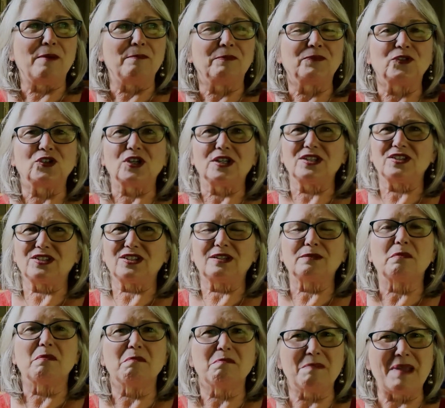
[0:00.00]
Just
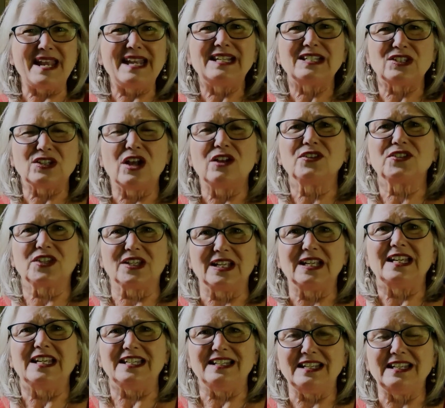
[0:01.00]
make salsa
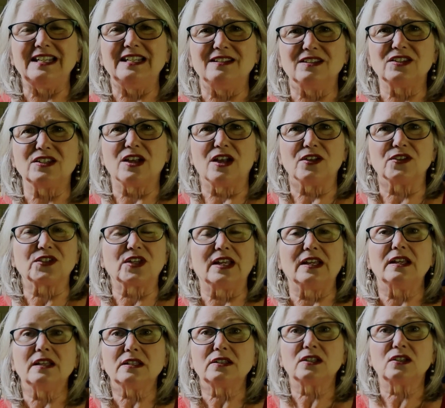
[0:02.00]
and eat salsa.
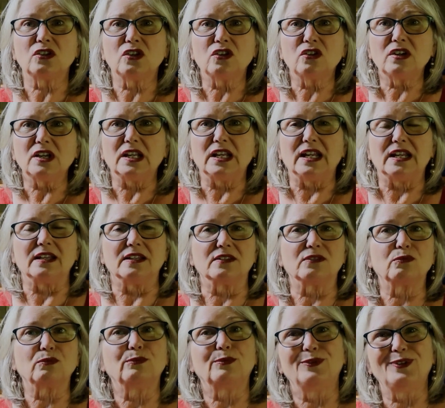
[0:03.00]
It's good and it's
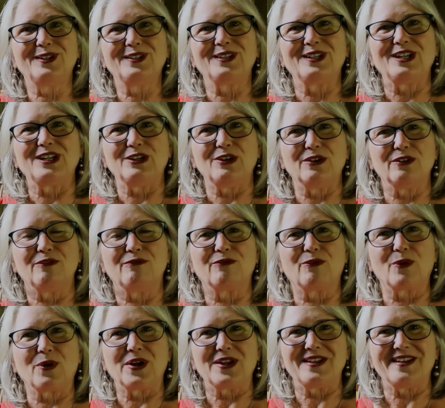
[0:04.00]
really good
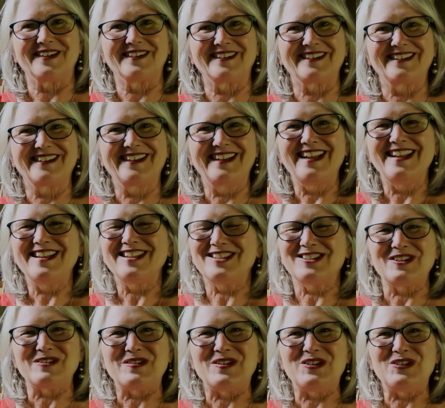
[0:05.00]
for you.
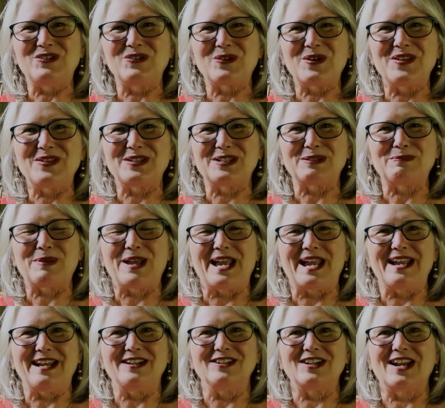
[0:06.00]
So enjoy this
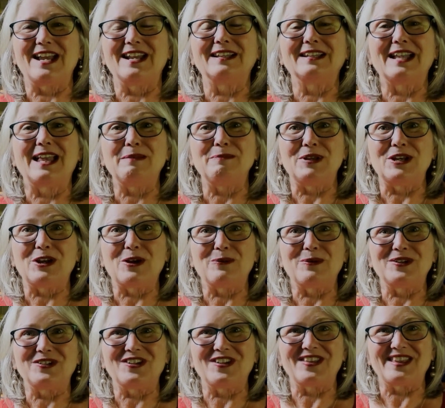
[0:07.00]
page and let me know
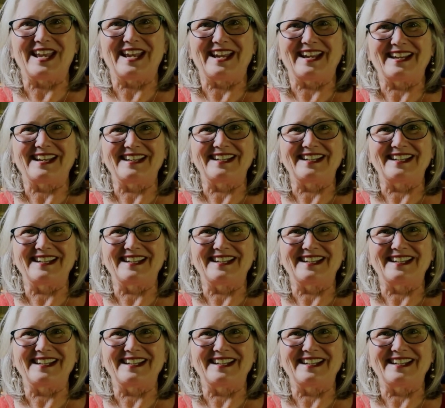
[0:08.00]
what you think.